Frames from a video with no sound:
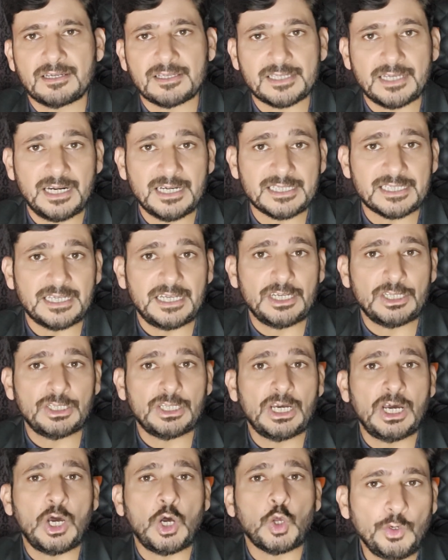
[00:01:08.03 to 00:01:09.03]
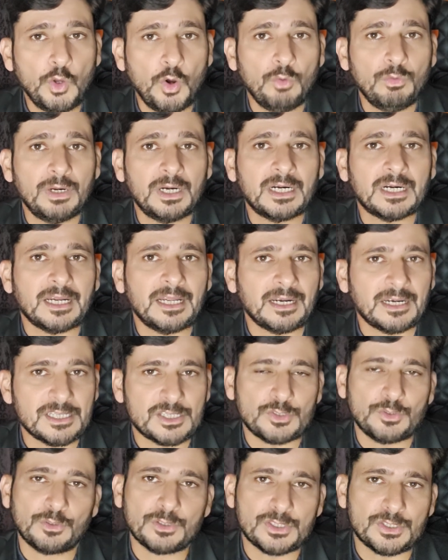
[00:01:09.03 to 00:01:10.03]
results in the lower
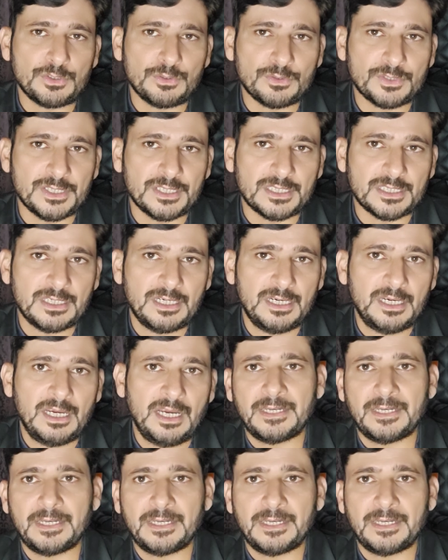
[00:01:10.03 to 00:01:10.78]
resource usage.